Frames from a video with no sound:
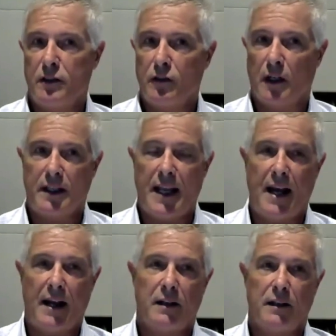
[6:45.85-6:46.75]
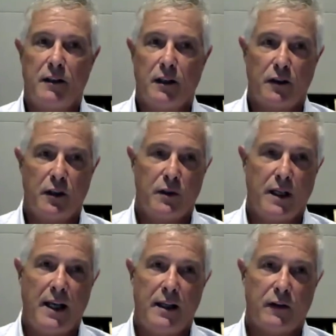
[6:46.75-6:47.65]
You've got Canada, you got the
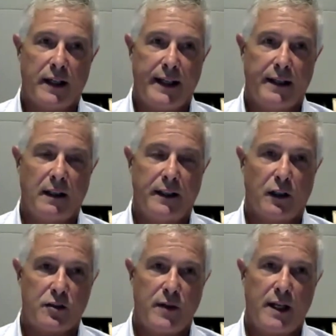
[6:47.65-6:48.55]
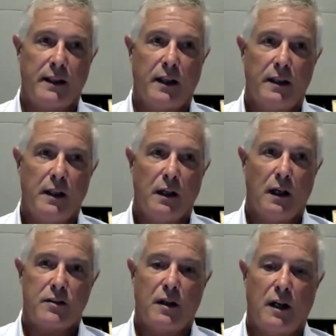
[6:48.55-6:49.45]
UK, you got Italy, Australia,
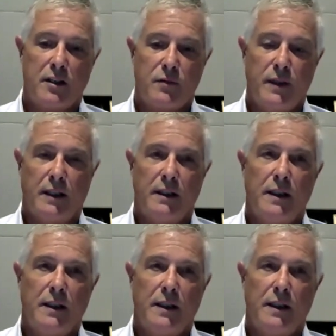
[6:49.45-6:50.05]
Austria.